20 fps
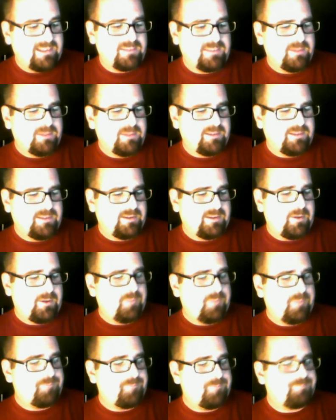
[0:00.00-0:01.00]
months ago.
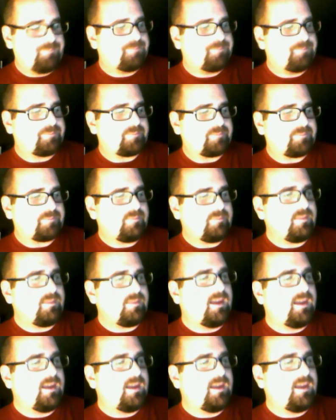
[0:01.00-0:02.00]

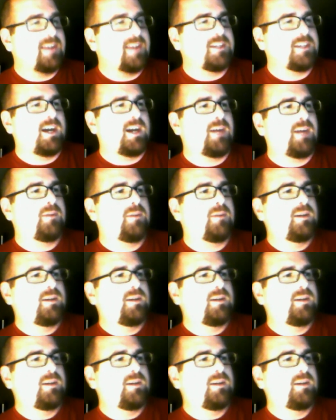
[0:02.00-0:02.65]
I got a job